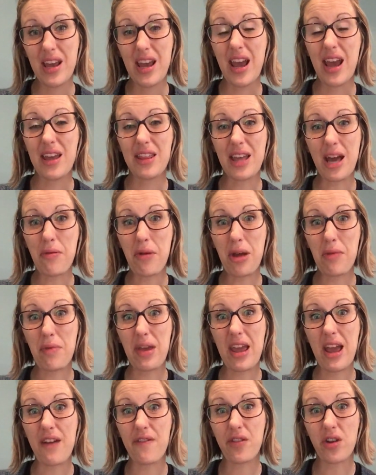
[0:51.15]
And that way we
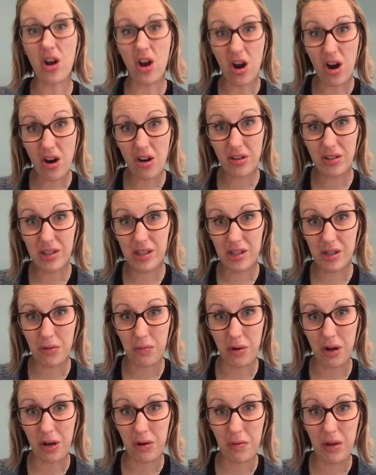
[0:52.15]
have cards to
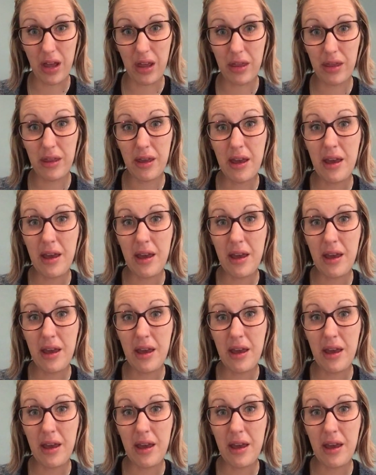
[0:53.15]
work with.